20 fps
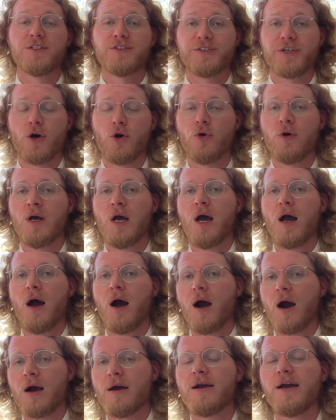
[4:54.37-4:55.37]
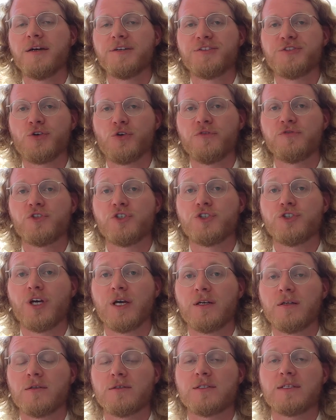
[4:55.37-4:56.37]
So, our airsoft
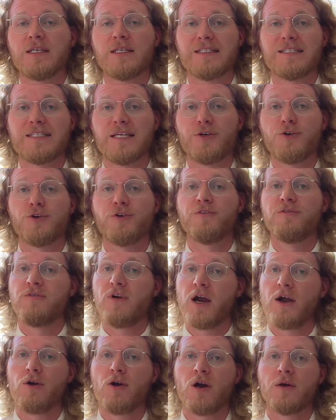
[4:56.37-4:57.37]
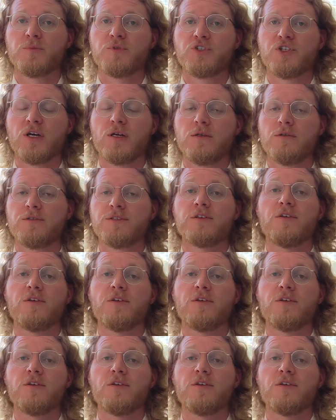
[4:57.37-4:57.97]
channels considered firearms channels?